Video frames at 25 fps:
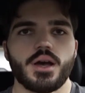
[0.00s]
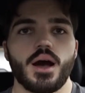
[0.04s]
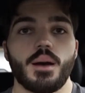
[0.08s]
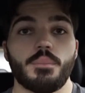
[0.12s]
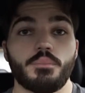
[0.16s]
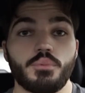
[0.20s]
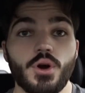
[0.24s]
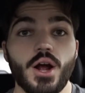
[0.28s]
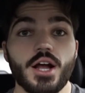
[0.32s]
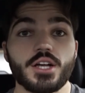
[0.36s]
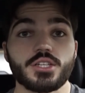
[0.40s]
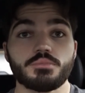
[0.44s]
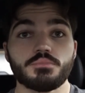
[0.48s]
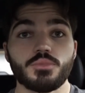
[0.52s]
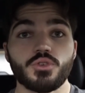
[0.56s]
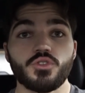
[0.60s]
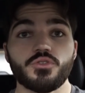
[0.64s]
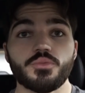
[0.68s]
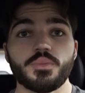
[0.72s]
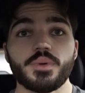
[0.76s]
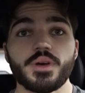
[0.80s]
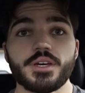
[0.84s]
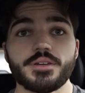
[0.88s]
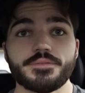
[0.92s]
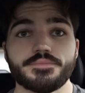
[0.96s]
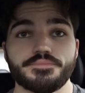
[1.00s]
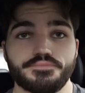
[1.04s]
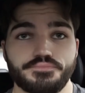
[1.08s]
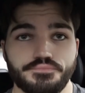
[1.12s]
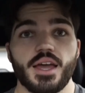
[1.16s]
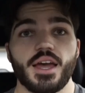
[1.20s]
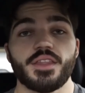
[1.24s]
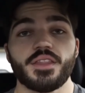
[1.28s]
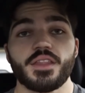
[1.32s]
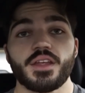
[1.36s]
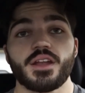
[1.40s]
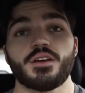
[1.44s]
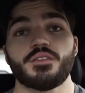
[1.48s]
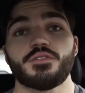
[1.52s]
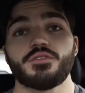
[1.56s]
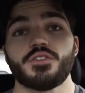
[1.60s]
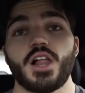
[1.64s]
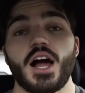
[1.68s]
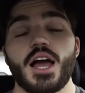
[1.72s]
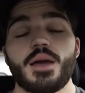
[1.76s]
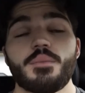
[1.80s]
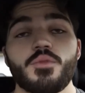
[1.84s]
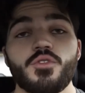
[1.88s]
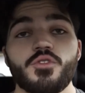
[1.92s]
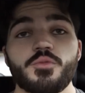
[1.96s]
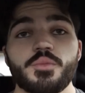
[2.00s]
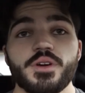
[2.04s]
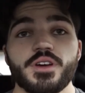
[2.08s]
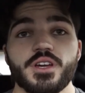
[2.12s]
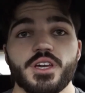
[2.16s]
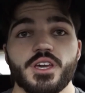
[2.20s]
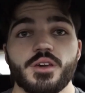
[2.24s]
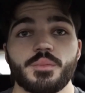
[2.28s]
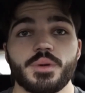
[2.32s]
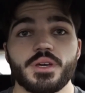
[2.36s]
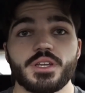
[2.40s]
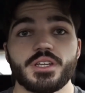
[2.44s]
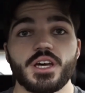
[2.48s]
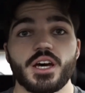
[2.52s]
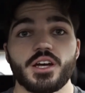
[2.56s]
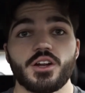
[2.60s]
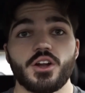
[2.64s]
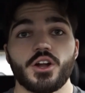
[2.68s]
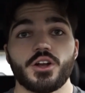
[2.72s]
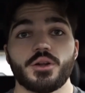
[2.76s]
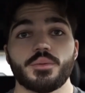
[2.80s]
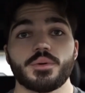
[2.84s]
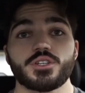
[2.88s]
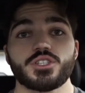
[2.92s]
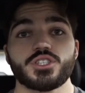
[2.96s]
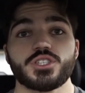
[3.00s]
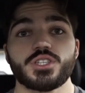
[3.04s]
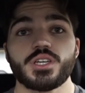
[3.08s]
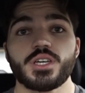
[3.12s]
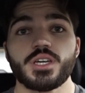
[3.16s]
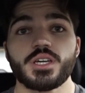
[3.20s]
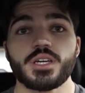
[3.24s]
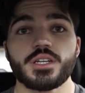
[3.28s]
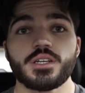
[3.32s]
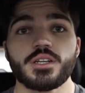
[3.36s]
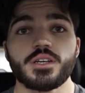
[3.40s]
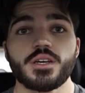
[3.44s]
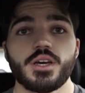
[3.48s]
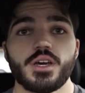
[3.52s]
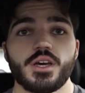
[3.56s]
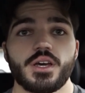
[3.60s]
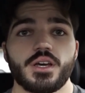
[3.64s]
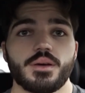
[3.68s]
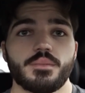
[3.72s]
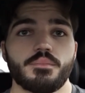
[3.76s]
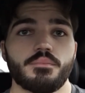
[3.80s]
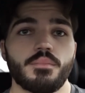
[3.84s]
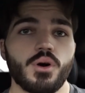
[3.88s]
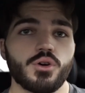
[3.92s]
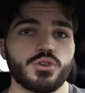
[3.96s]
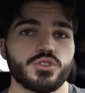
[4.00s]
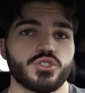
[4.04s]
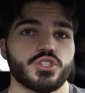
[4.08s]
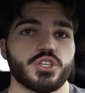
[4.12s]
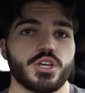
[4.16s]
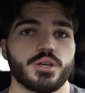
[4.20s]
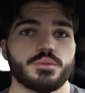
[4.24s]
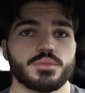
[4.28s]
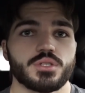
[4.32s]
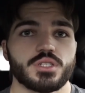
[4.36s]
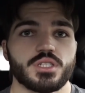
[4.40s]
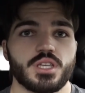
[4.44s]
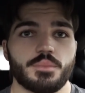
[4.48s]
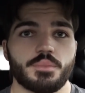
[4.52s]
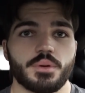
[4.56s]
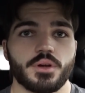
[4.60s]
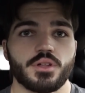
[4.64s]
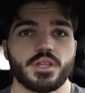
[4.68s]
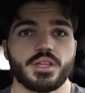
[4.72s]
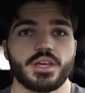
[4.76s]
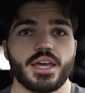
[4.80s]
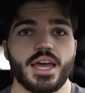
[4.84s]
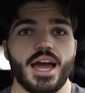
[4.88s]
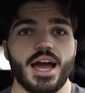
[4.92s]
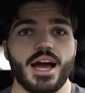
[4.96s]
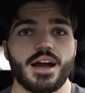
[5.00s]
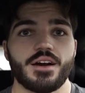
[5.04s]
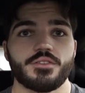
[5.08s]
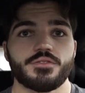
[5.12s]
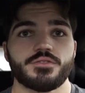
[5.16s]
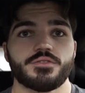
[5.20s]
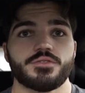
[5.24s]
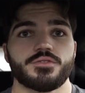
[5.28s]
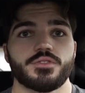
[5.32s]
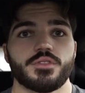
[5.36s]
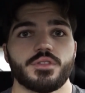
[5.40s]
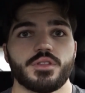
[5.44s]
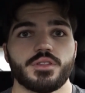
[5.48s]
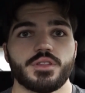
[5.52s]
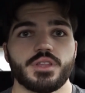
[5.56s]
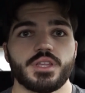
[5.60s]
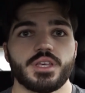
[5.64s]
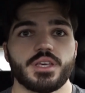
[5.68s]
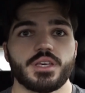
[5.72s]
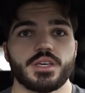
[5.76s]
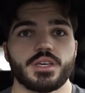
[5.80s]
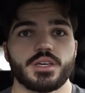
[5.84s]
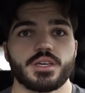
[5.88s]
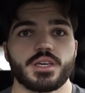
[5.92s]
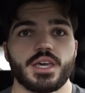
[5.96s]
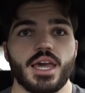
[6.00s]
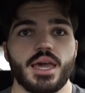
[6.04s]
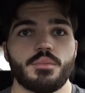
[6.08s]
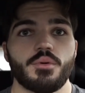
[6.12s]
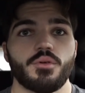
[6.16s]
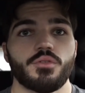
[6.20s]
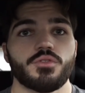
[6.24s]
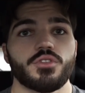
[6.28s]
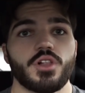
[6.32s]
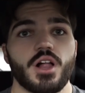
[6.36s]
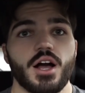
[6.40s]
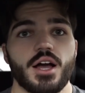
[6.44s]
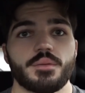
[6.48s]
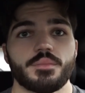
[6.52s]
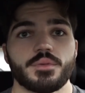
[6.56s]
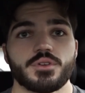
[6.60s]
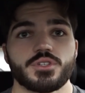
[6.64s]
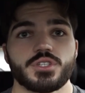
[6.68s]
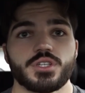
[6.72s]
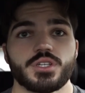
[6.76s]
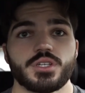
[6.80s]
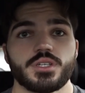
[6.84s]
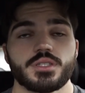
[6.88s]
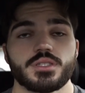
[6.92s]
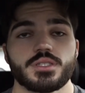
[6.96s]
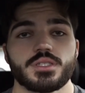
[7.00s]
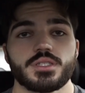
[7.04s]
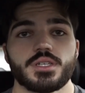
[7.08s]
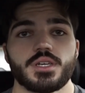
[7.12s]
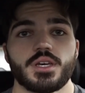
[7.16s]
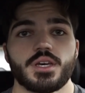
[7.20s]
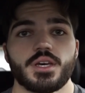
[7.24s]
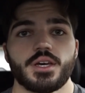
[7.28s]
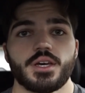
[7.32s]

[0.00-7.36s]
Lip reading: press movement, and then a fly movement can be done on a machine. Most gyms typically have the cable fly machines.